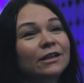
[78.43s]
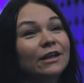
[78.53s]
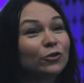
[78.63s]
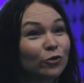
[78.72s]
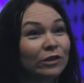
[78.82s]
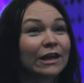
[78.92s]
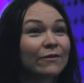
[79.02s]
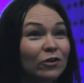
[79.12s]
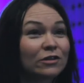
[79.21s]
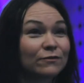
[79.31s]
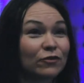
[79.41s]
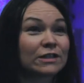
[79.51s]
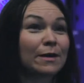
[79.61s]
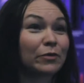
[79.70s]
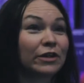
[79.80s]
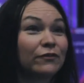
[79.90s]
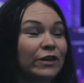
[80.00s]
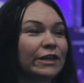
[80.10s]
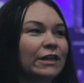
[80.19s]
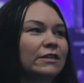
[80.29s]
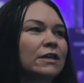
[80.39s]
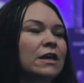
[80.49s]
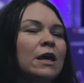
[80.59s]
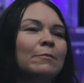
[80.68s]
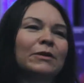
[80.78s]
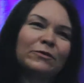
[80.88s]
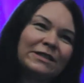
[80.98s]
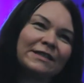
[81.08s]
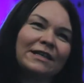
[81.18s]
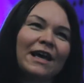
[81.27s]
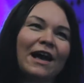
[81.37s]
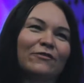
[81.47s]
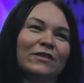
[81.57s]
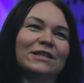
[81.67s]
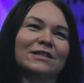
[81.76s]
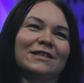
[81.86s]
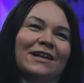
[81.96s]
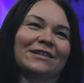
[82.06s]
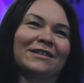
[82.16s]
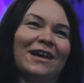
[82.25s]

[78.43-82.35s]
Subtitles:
in good levels, for example in Finland, but we still have things that